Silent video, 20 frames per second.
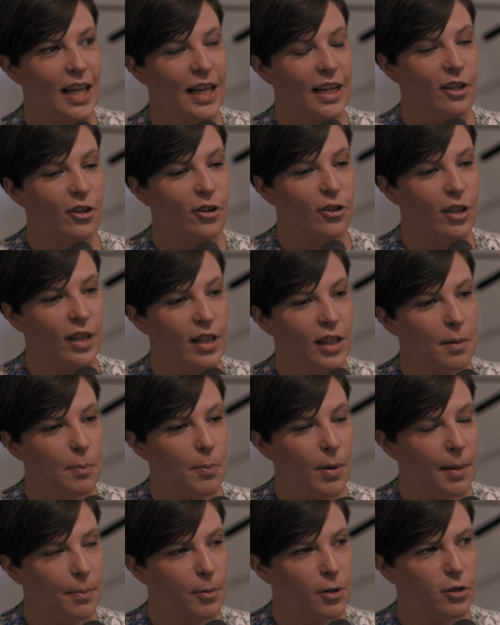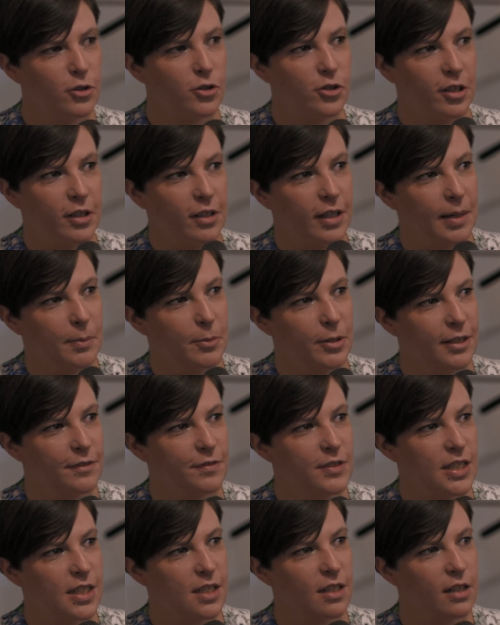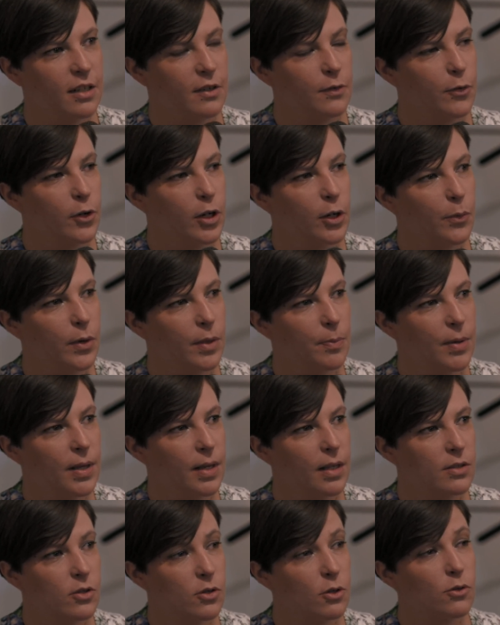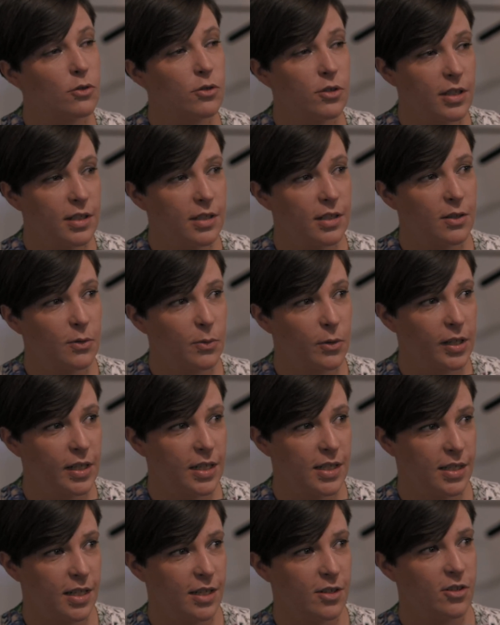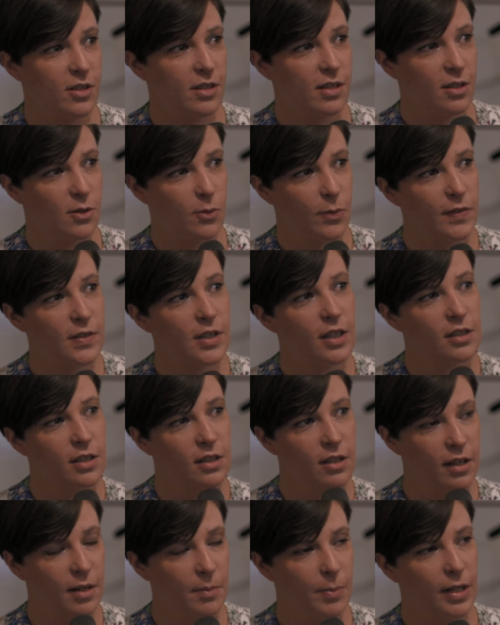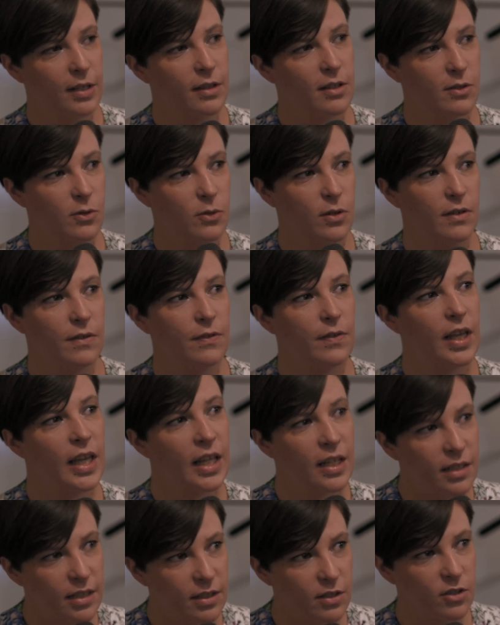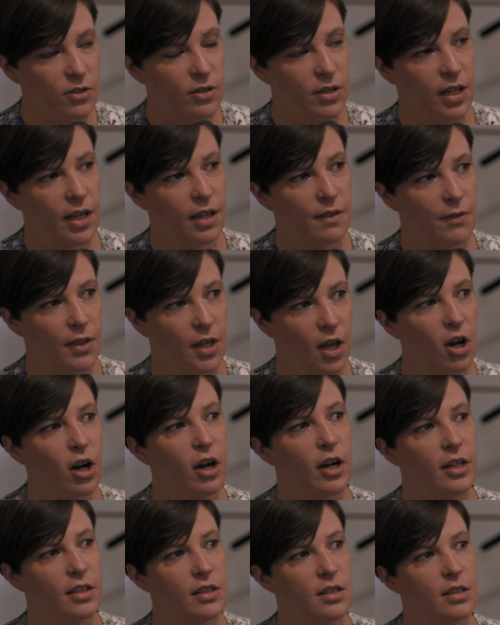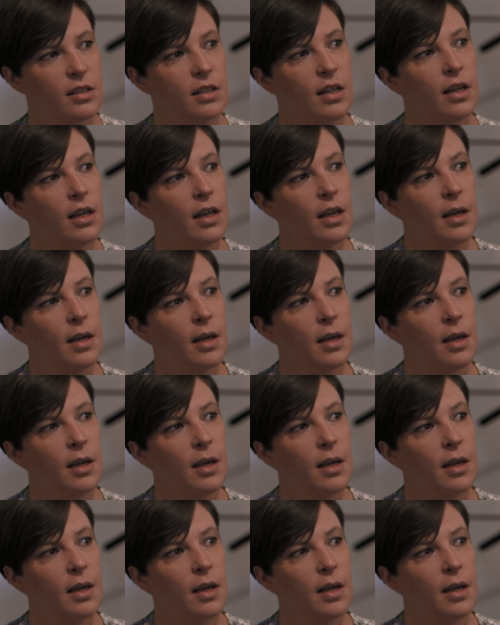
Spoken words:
I know that the Pop Culture Collaborative does a lot of work with social justice organizations, so we've talked a lot about the sort of industry of the arts.